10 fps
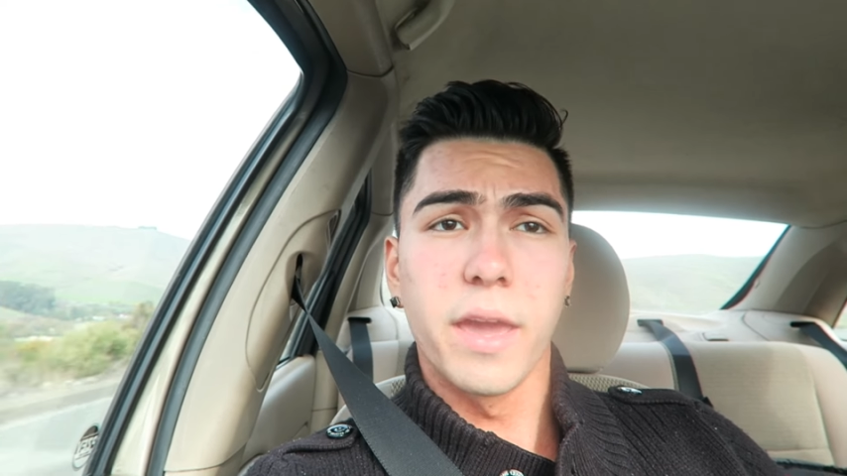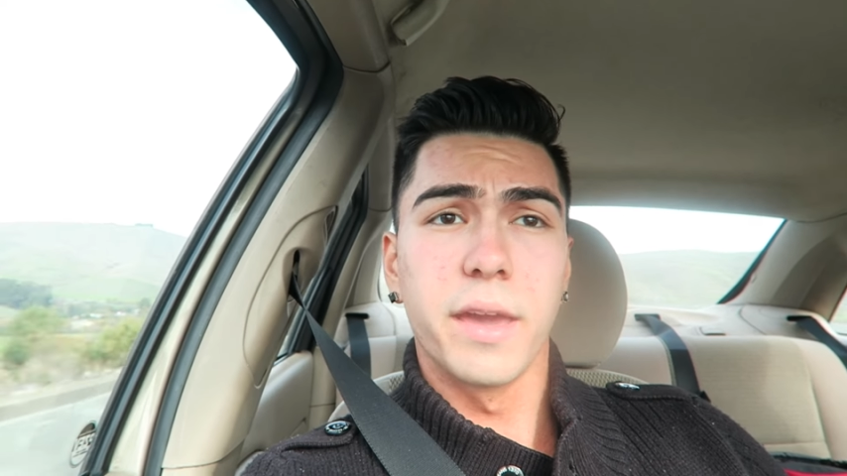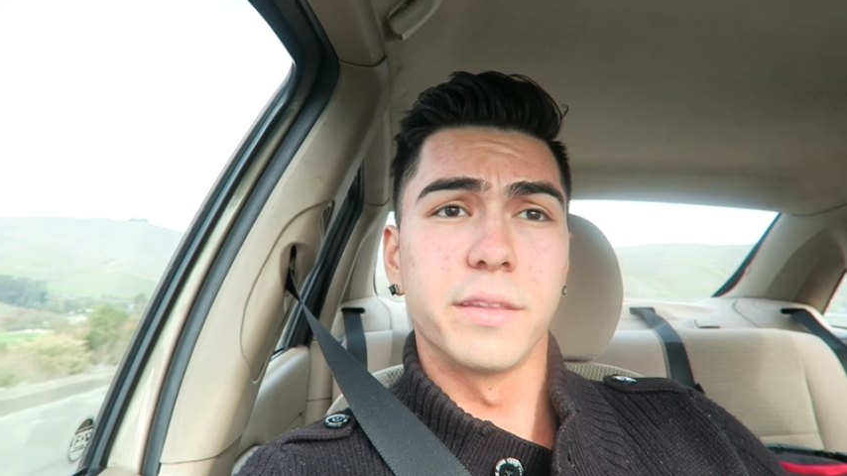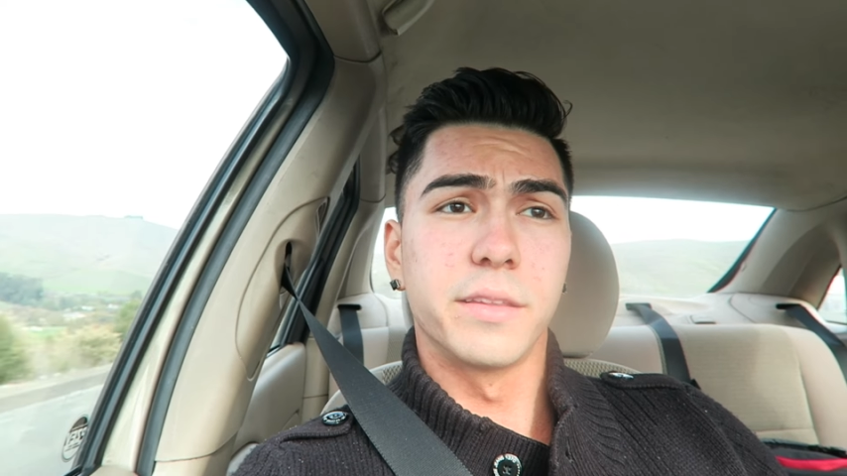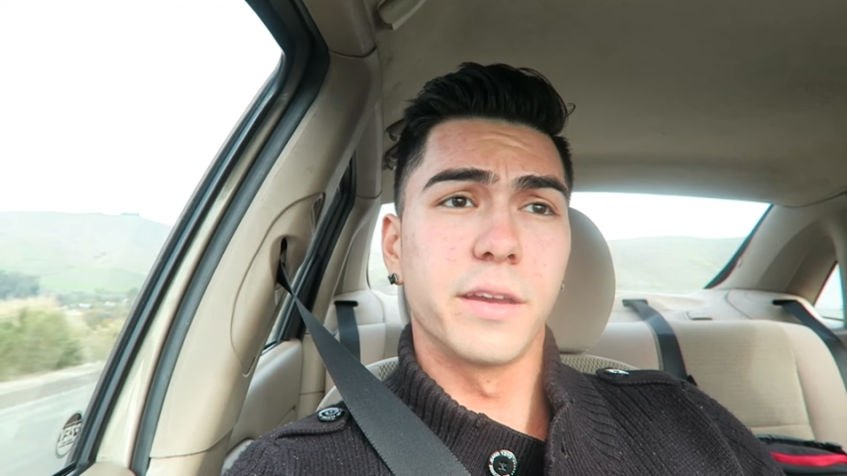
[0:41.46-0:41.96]

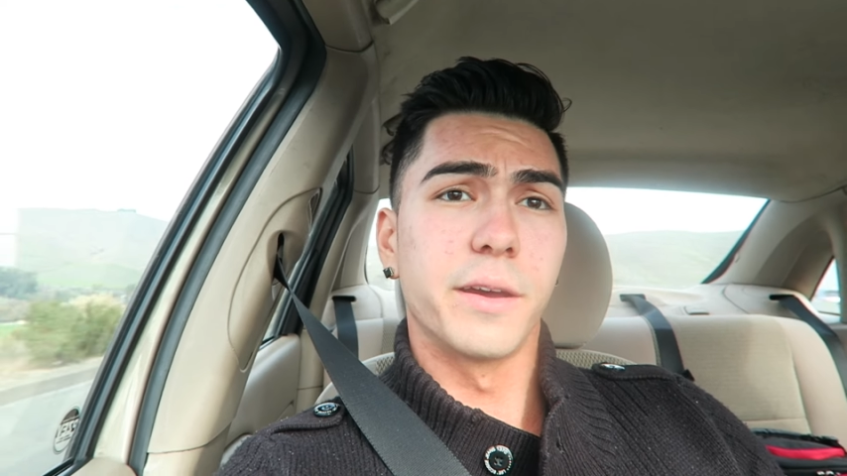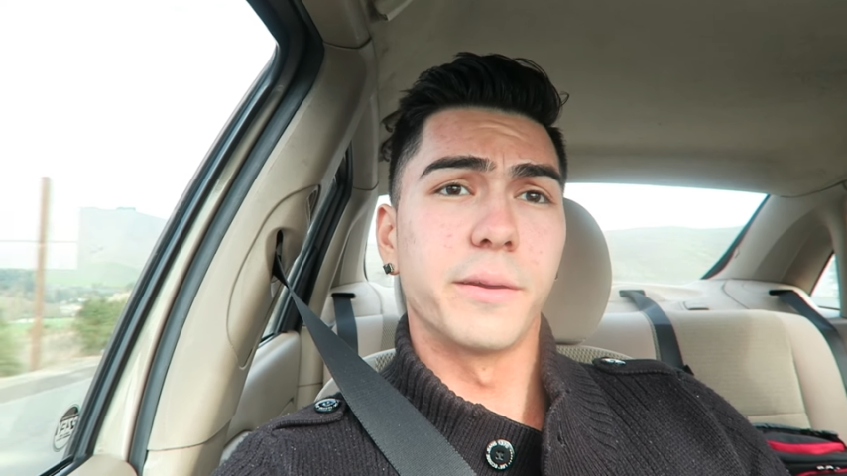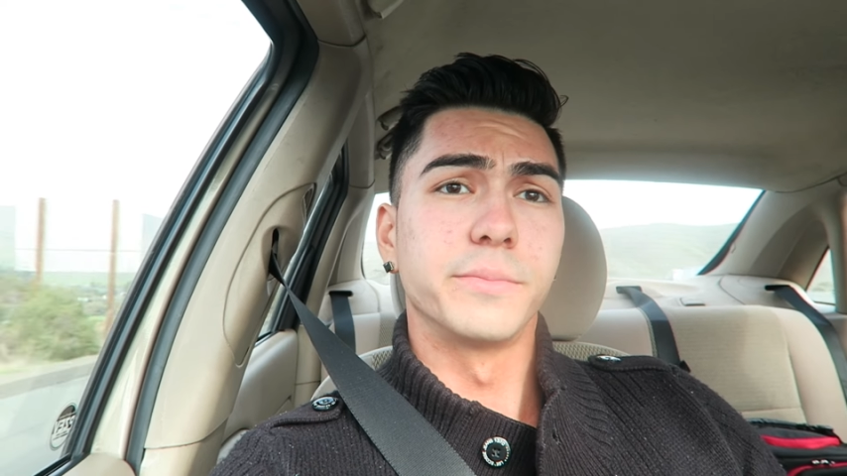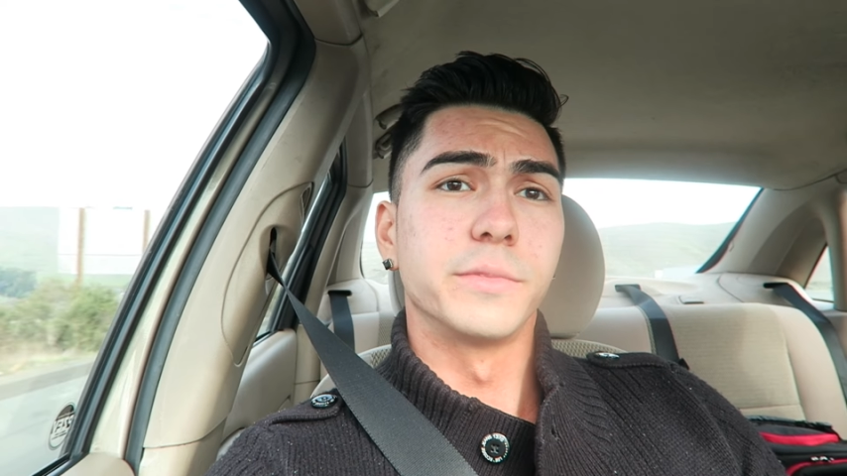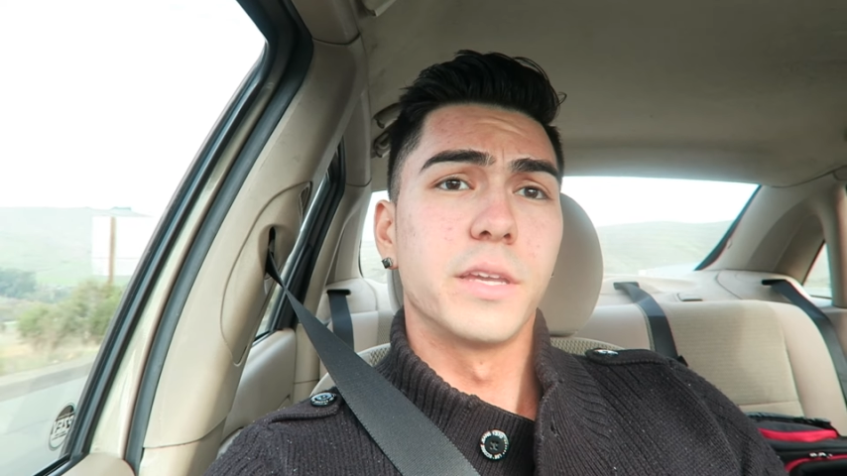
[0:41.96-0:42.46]
and
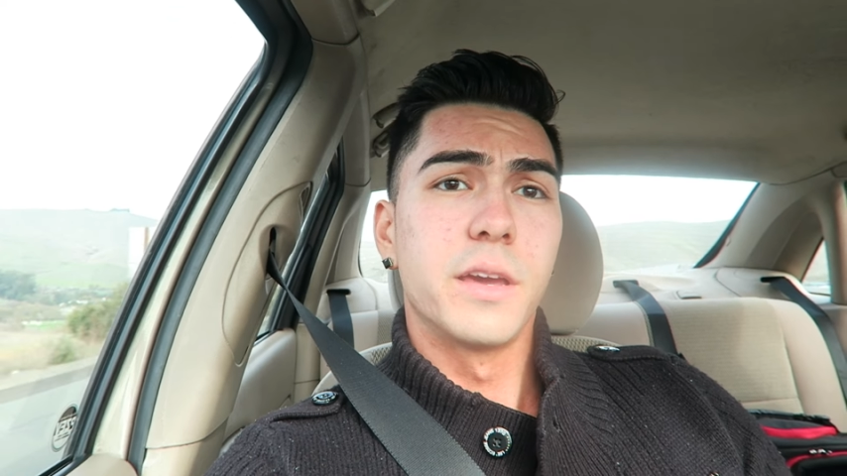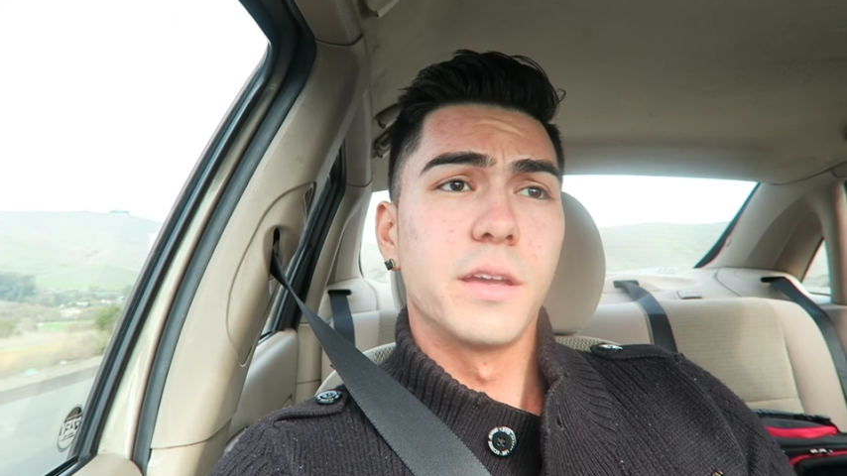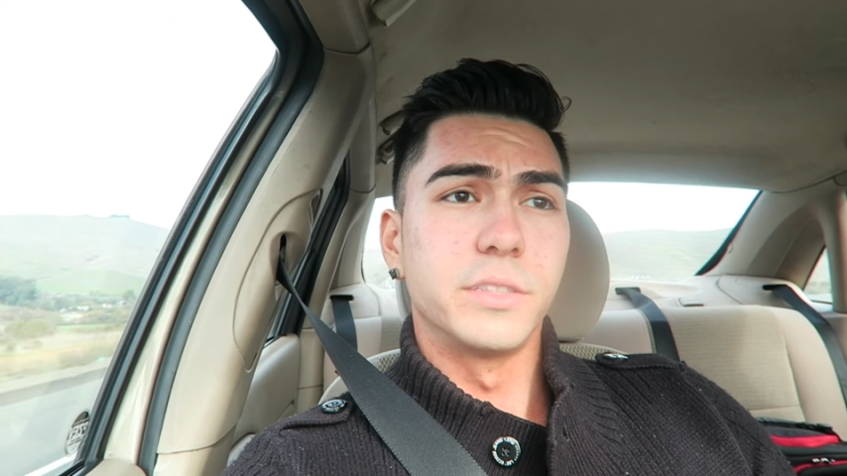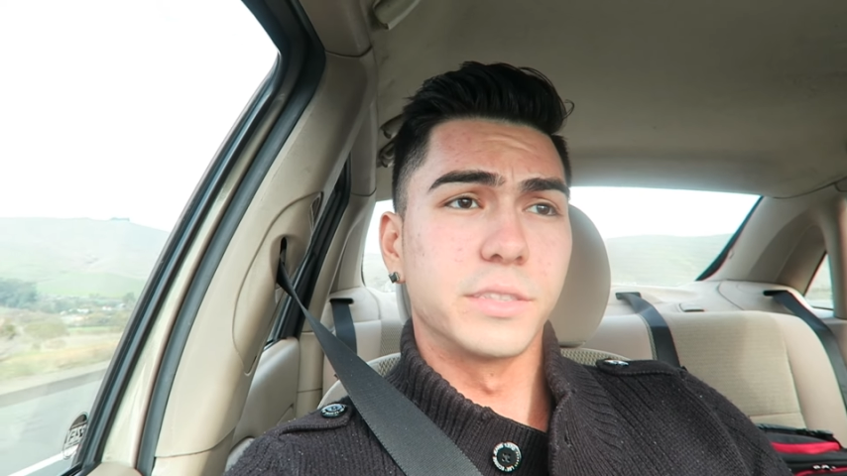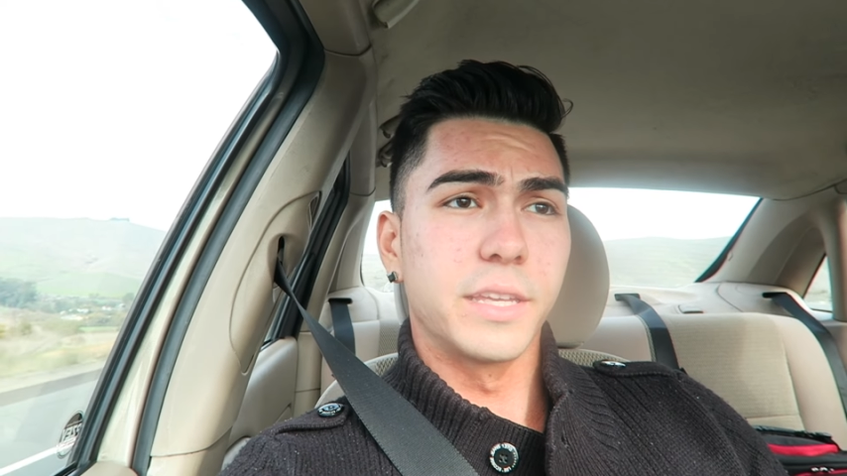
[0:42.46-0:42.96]

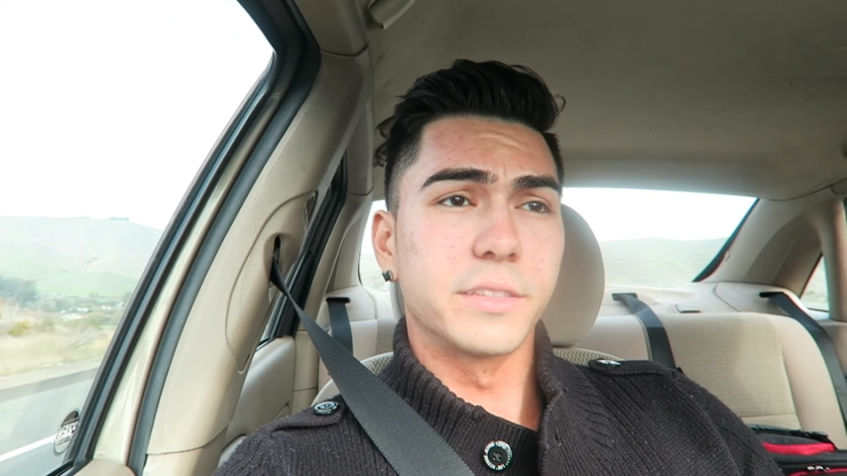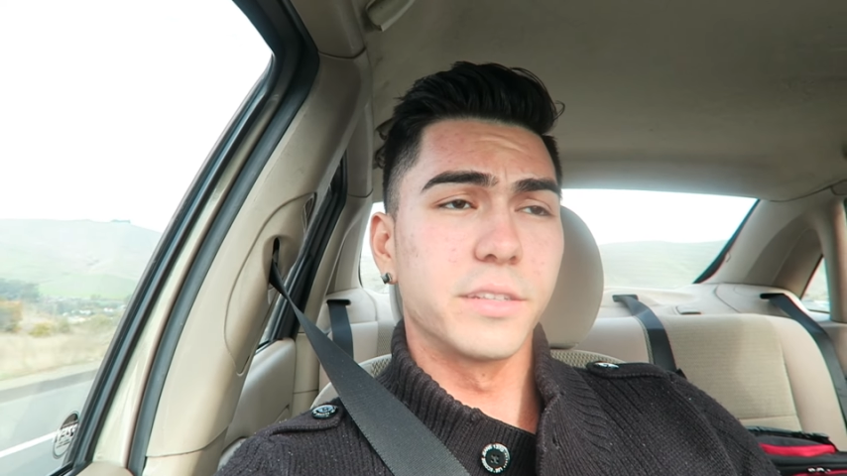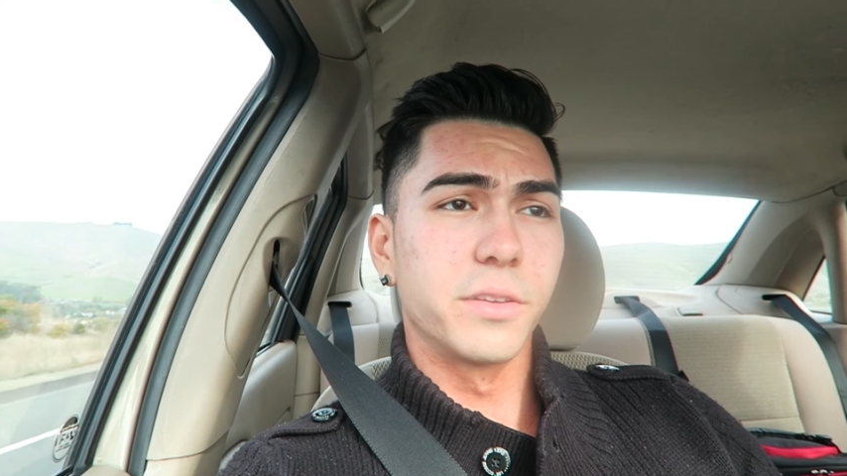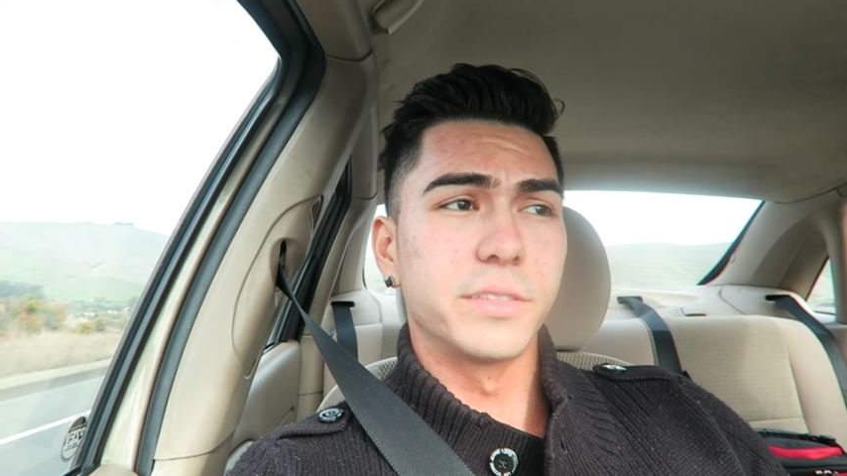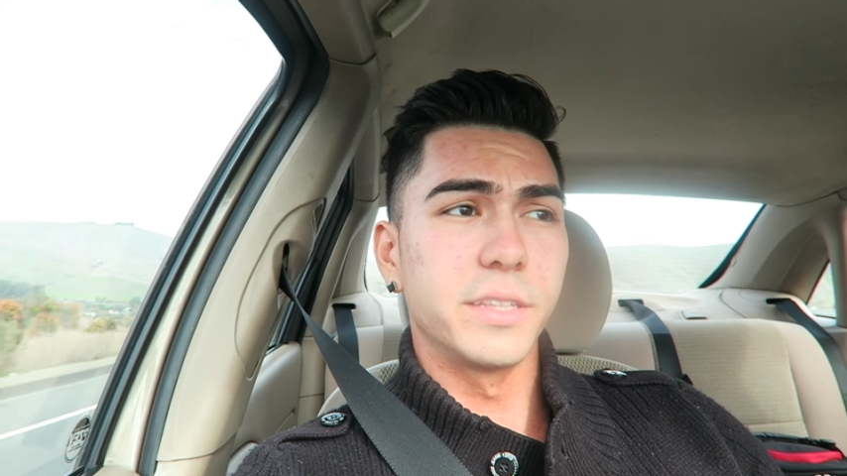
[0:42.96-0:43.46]
just get to
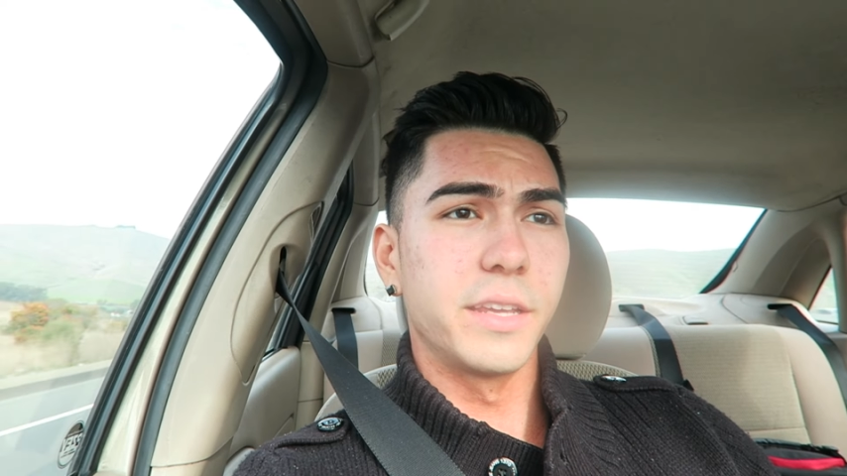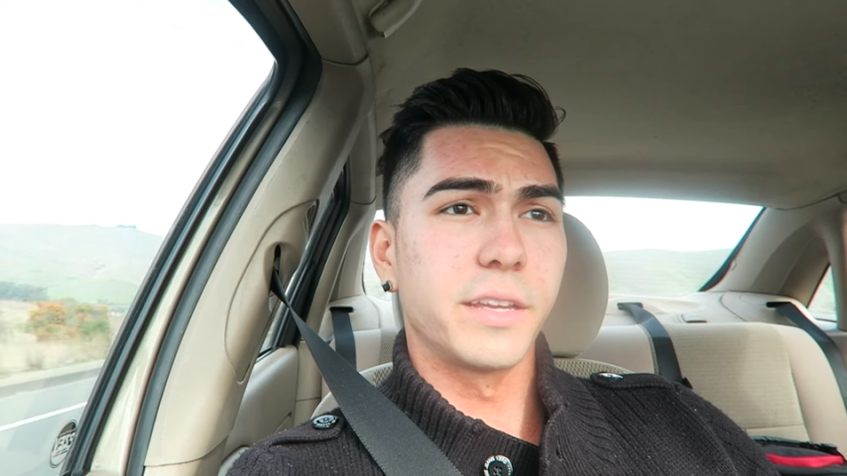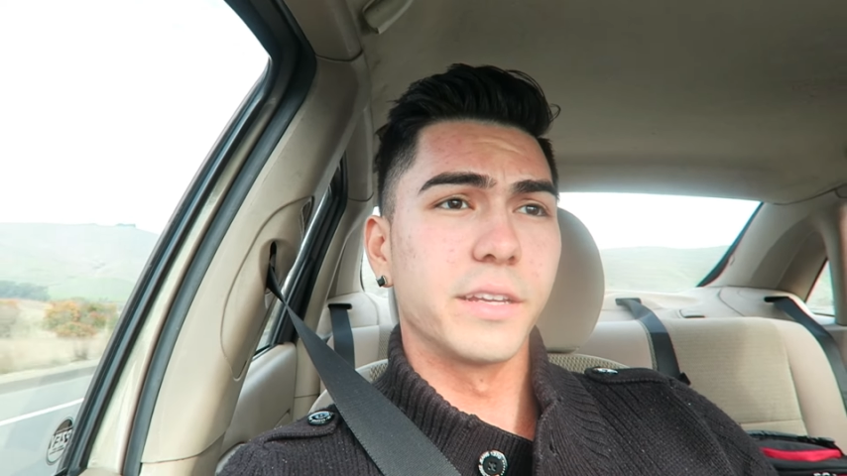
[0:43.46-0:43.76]
know the city,